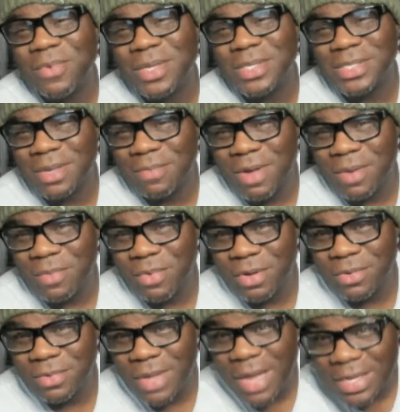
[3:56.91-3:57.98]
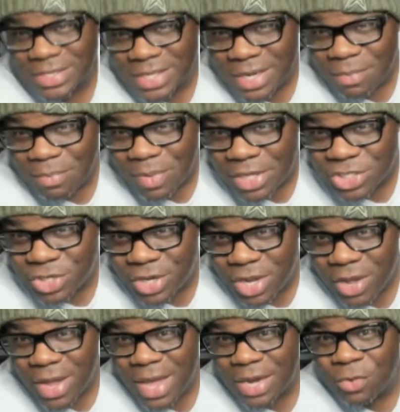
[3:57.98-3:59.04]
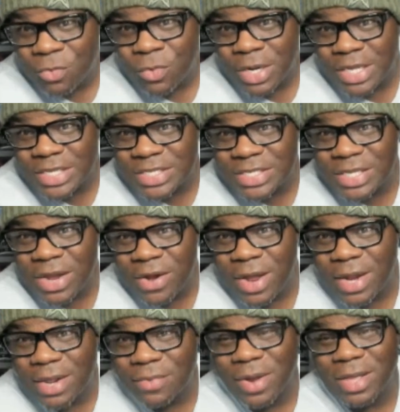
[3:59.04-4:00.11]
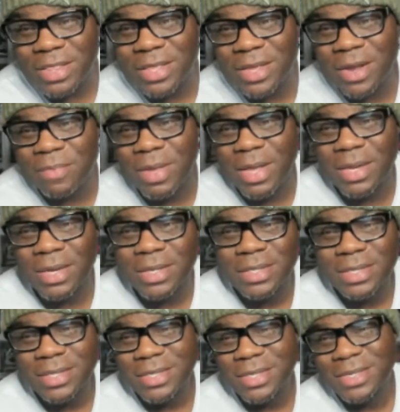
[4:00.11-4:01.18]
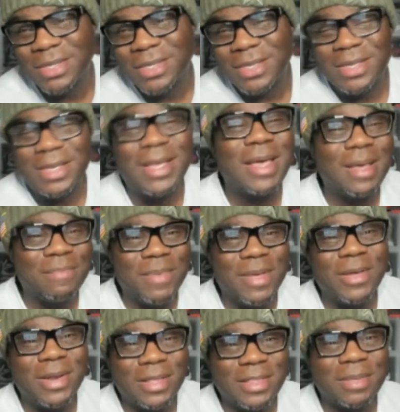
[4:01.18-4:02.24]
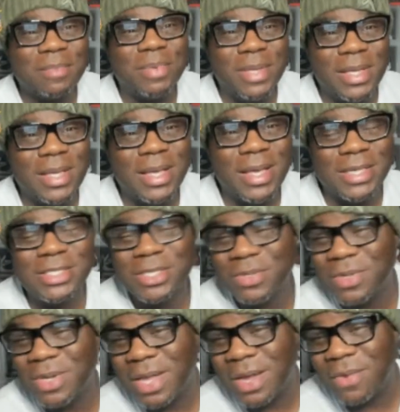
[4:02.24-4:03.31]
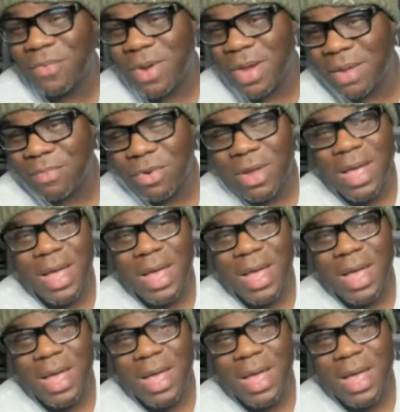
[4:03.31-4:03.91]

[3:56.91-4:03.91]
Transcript: What's up, my bro? I see the picture now. I had to really stare at it right there, man. Camp out at the PX. You damn right, bro.